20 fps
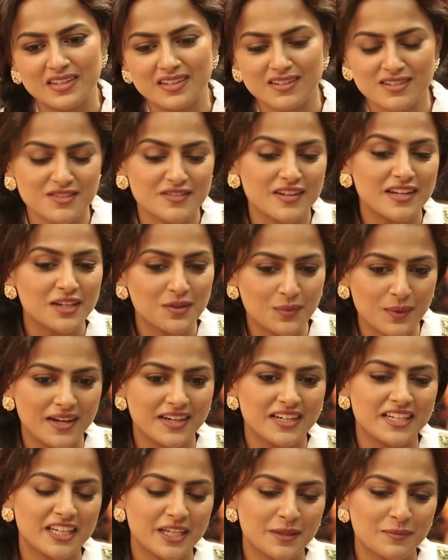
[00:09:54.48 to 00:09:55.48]
He's very
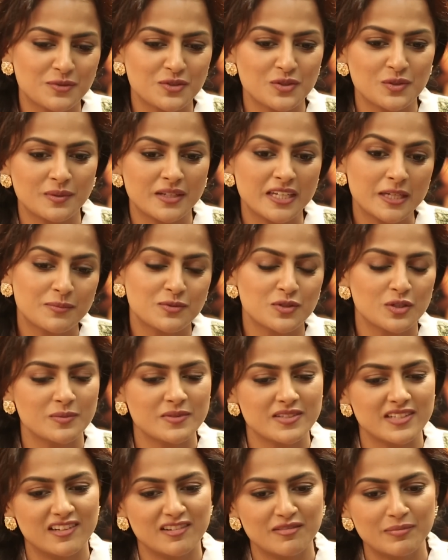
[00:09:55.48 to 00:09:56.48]
quiet, he keeps to
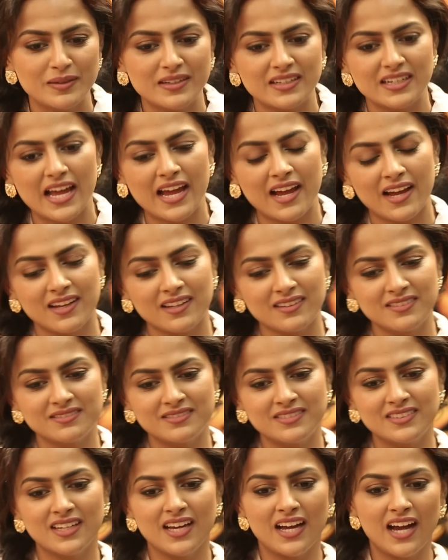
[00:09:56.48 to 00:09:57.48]
himself. But
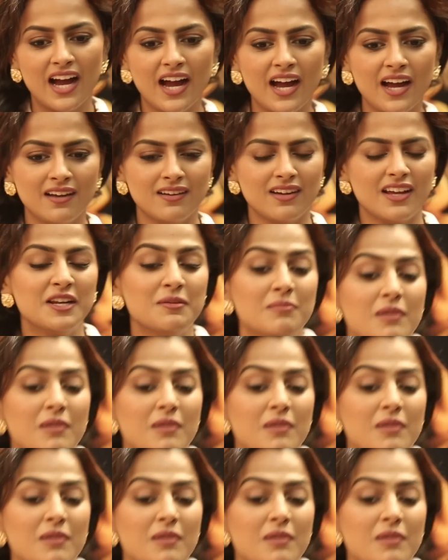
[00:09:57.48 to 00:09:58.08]
I